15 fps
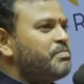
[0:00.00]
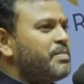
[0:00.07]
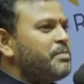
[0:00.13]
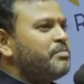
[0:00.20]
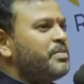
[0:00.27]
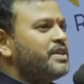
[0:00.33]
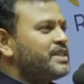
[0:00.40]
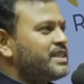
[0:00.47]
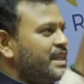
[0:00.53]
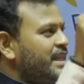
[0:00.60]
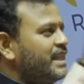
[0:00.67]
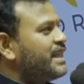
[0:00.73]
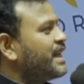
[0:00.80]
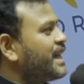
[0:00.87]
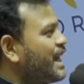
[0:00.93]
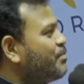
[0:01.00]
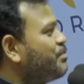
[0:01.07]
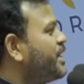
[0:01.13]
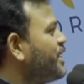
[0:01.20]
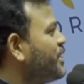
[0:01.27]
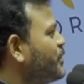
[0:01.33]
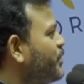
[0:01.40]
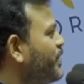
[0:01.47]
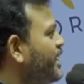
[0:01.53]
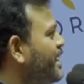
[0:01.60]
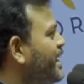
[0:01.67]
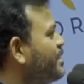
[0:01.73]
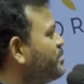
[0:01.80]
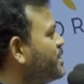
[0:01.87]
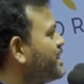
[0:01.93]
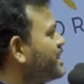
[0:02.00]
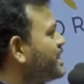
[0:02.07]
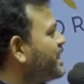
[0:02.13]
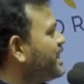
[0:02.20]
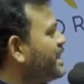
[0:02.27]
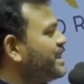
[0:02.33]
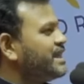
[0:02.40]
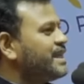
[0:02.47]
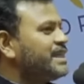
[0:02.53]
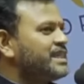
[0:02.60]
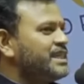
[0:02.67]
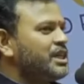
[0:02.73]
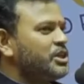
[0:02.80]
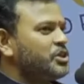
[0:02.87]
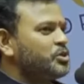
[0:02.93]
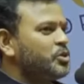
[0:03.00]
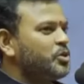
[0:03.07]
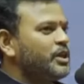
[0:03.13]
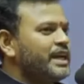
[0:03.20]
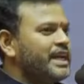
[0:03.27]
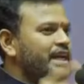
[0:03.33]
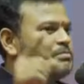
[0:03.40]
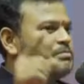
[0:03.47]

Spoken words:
members in the cabinet today. I'm just 36 years old and